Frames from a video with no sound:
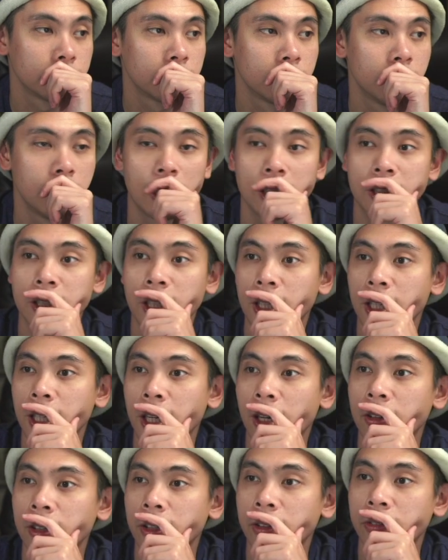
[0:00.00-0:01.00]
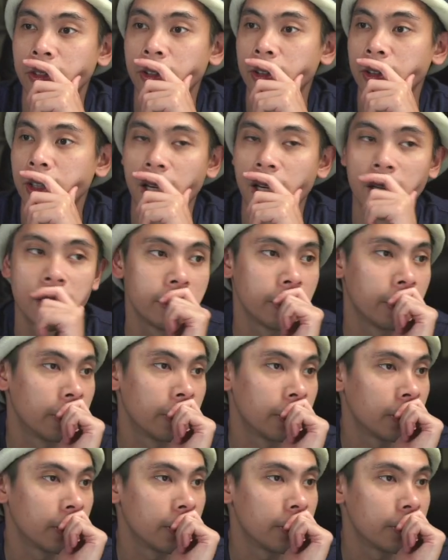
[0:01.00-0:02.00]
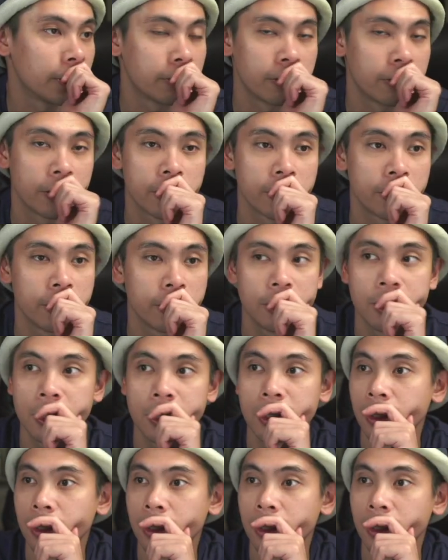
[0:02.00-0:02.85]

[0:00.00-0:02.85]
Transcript: But yeah, check it out if you guys are interested.